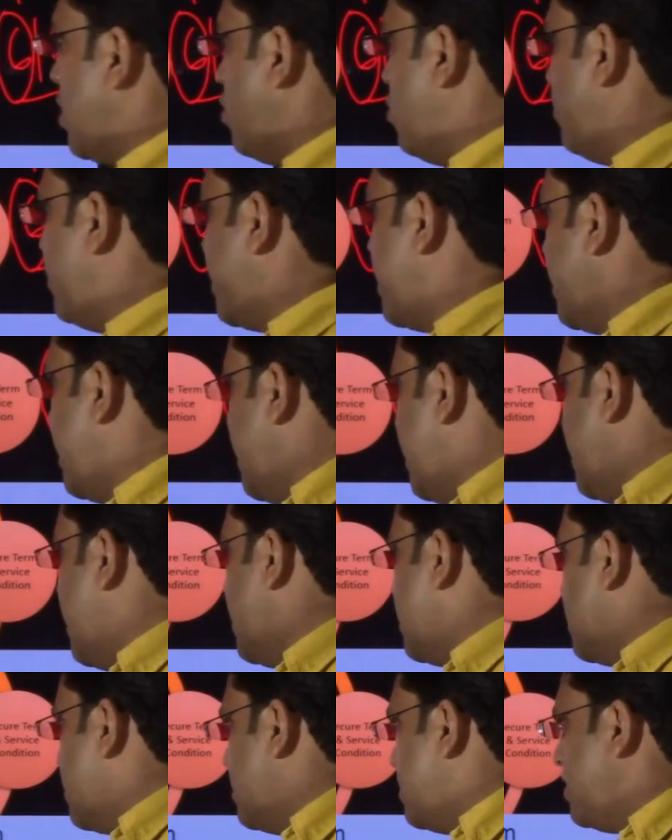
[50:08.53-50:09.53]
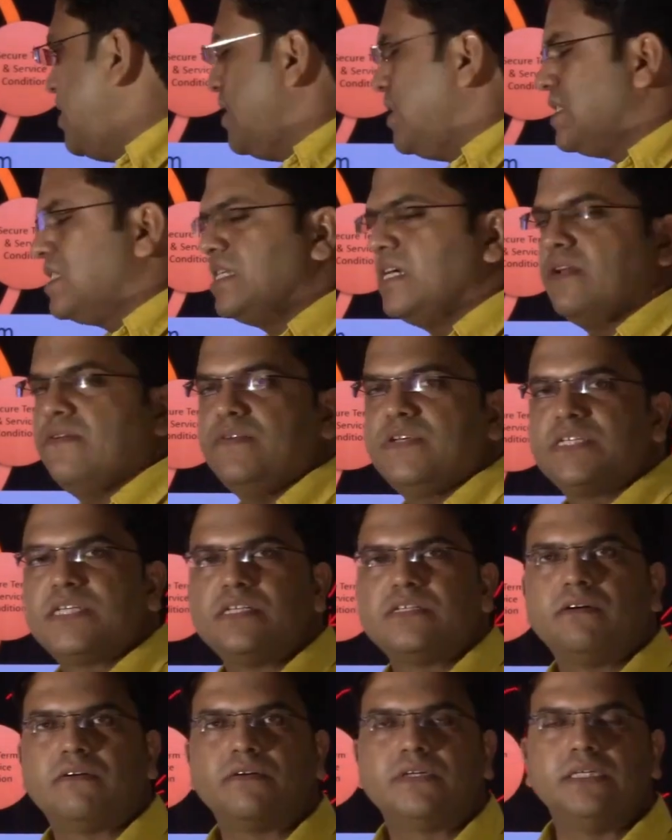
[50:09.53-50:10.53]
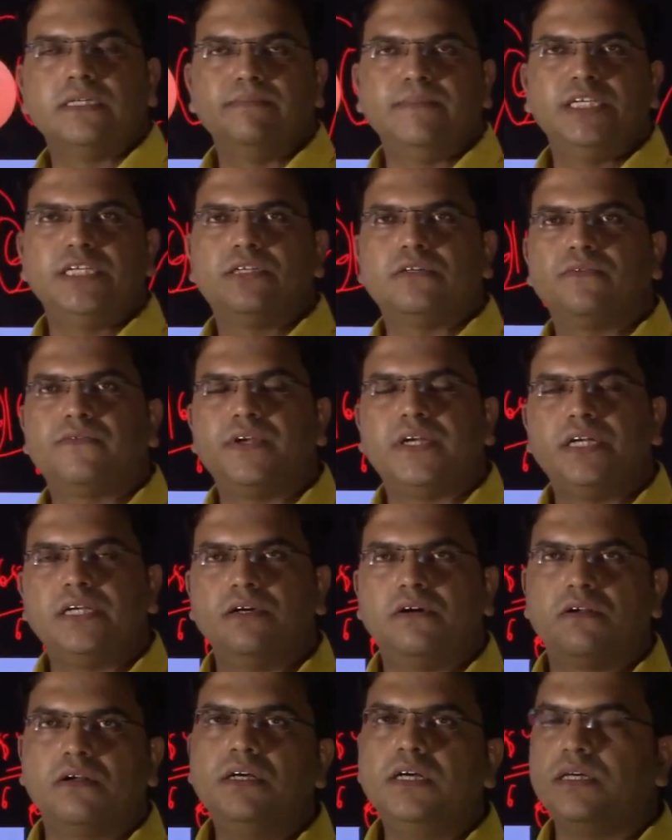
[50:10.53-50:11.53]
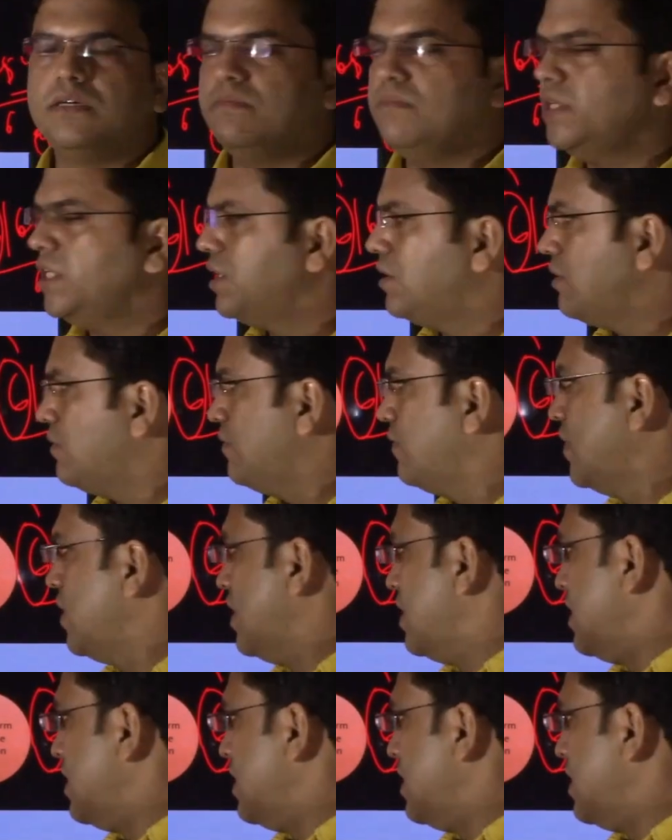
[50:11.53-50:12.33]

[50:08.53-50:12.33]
obtaining these services of Government of India or Government of